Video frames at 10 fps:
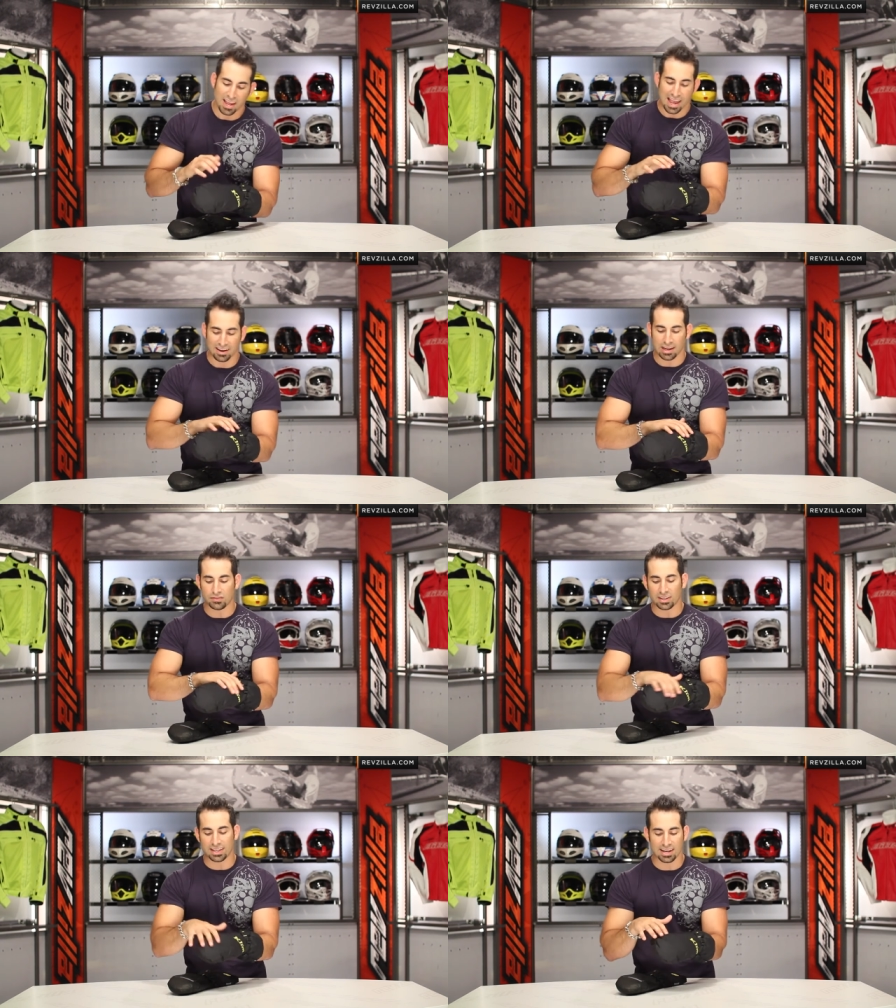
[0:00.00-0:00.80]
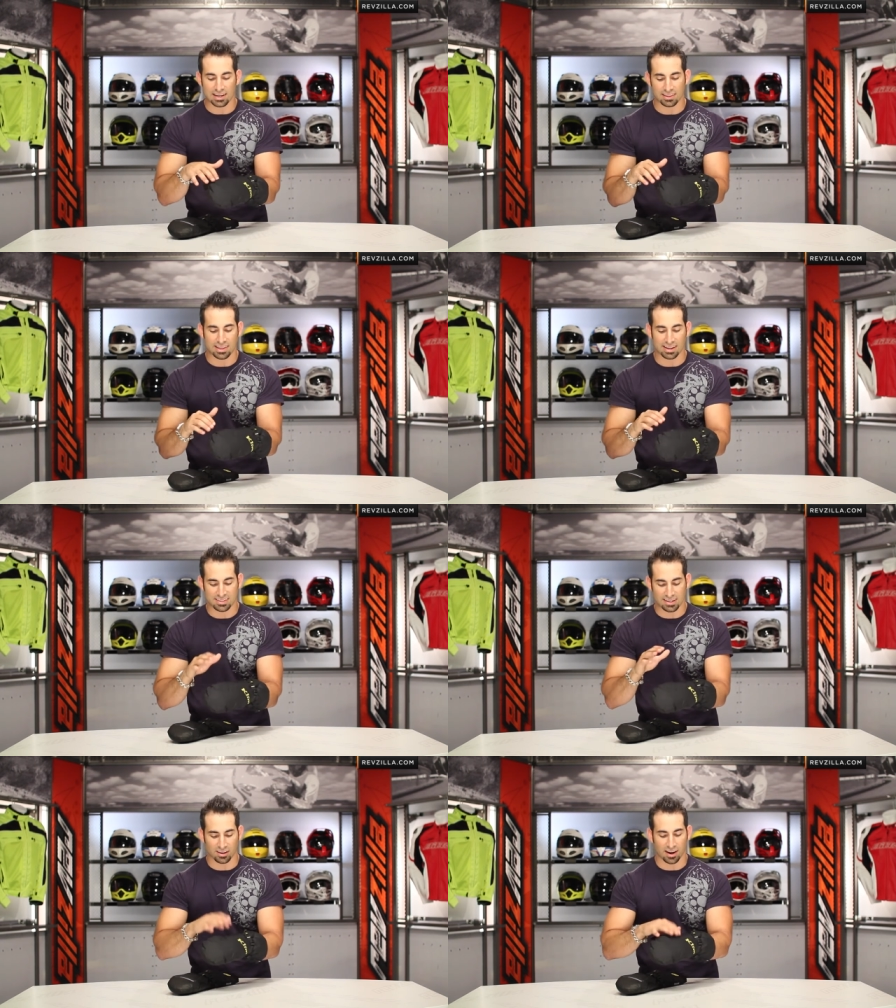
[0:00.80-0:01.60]
and not even get into the
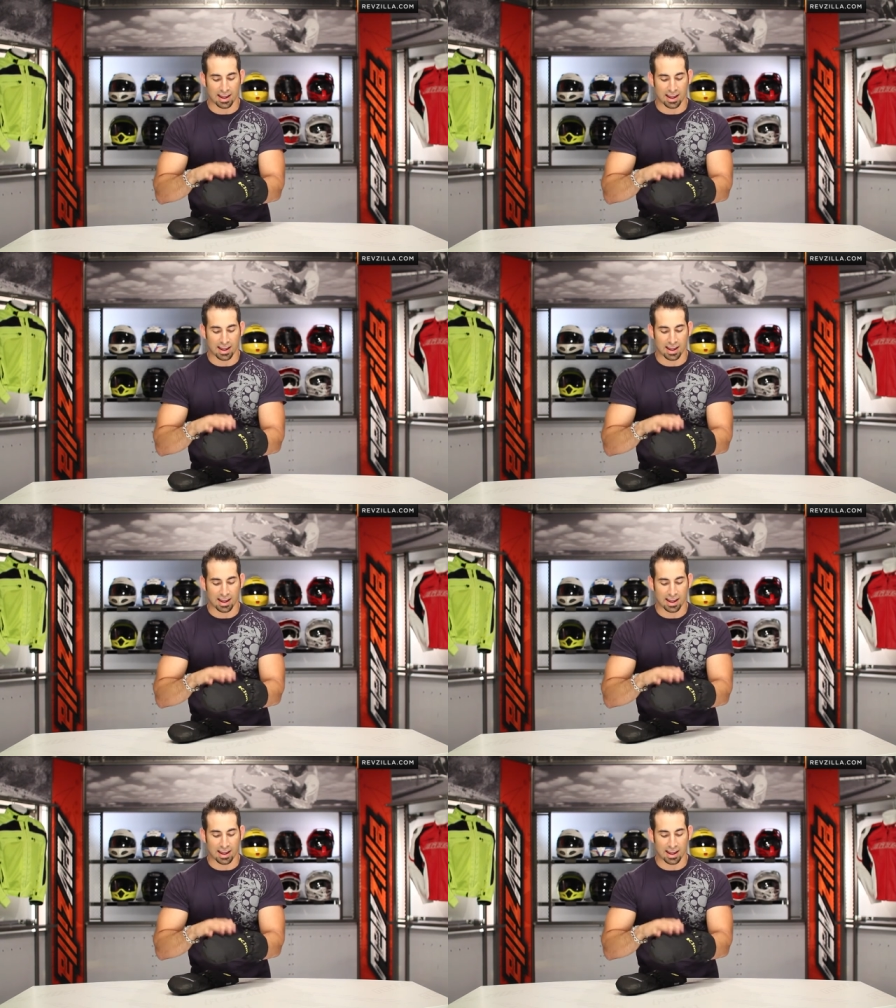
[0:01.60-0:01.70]
exterior.